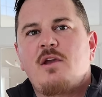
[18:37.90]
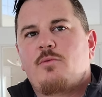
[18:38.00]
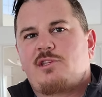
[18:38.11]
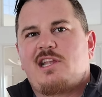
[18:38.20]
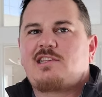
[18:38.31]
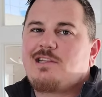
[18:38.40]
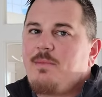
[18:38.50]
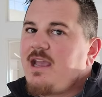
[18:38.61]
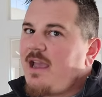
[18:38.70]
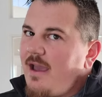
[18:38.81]
which tends to
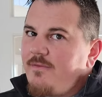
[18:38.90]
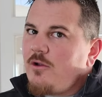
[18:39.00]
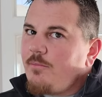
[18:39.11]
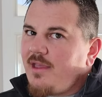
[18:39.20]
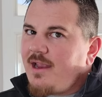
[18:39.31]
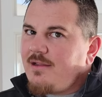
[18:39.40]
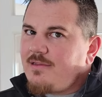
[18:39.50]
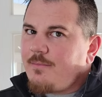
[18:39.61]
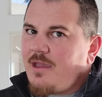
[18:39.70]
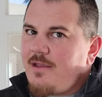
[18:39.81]
make a heavier plane in
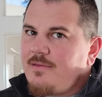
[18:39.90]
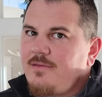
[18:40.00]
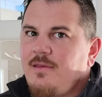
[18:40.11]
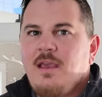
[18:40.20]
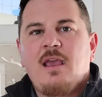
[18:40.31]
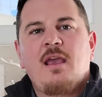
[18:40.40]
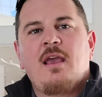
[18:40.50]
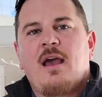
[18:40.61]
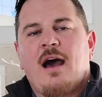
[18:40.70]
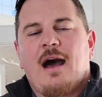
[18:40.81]
some cases,
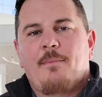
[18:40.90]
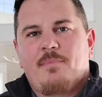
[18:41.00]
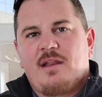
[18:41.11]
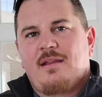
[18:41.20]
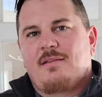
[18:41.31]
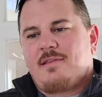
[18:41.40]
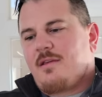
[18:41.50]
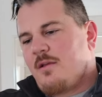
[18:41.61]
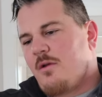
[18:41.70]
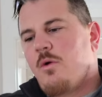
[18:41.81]
um, but it is
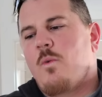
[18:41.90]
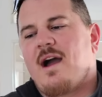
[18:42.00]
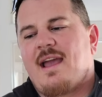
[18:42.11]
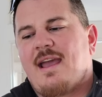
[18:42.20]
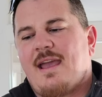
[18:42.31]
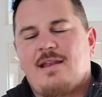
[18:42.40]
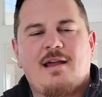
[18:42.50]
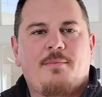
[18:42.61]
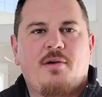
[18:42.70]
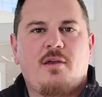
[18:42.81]
why I end
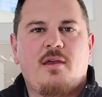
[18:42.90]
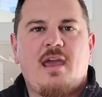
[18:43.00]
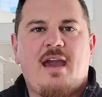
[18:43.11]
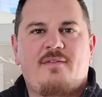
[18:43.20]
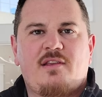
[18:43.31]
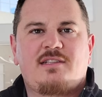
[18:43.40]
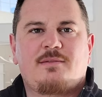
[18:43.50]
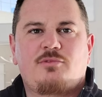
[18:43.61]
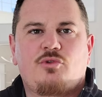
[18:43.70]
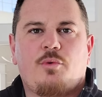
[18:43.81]
up having
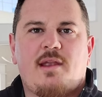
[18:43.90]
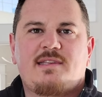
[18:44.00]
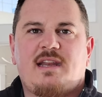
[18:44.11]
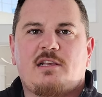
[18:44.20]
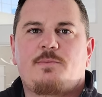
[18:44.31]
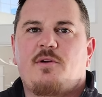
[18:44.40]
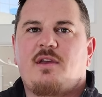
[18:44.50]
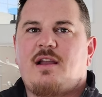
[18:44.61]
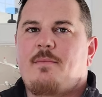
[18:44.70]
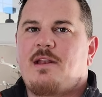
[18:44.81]
some dual rates and expo
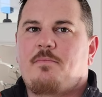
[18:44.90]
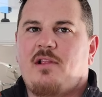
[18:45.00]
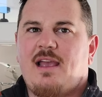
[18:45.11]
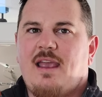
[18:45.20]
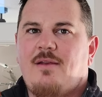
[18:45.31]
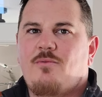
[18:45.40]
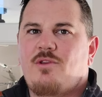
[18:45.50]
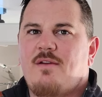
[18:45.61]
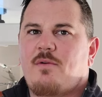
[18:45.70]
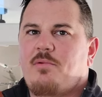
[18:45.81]
that come into play when
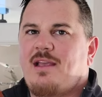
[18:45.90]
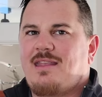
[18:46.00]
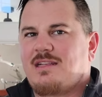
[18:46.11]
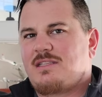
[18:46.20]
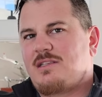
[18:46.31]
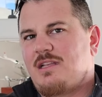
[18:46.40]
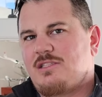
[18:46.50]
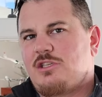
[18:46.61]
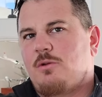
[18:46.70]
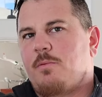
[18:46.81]
you have a plane that's,
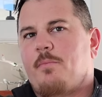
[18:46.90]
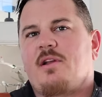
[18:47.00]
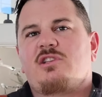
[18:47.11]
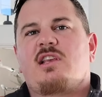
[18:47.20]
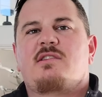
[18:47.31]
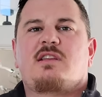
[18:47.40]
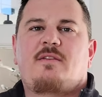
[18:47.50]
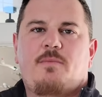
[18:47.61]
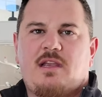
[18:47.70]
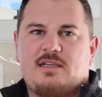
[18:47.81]
that's super pitch
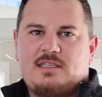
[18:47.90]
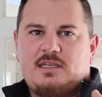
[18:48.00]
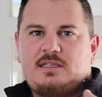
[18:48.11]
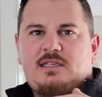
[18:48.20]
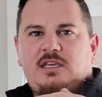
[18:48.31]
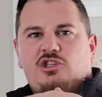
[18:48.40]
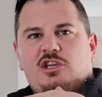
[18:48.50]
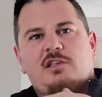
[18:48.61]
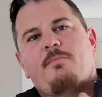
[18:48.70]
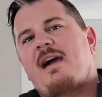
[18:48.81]
sensitive because the CG
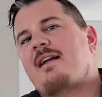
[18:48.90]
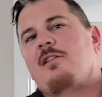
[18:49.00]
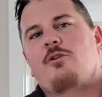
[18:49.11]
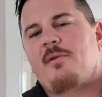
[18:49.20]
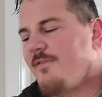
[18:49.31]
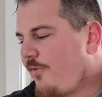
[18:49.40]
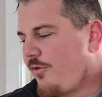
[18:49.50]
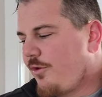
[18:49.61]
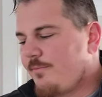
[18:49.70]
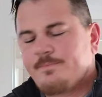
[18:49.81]
is back a little bit
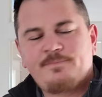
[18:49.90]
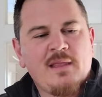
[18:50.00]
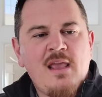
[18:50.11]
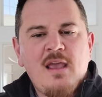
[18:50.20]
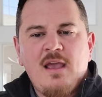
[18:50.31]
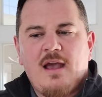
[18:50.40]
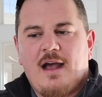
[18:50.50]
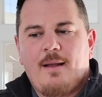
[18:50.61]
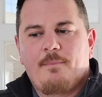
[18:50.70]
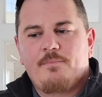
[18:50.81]
further.
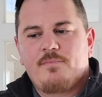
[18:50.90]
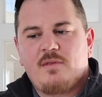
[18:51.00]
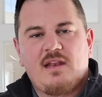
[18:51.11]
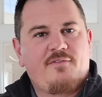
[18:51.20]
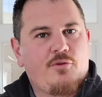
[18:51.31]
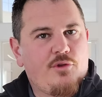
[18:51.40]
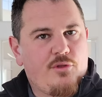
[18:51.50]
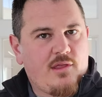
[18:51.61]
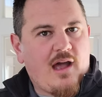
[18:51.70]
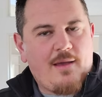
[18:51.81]
Um, and if you're new
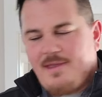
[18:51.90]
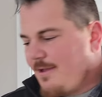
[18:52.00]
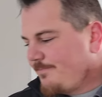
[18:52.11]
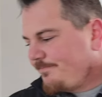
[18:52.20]
to the hobby,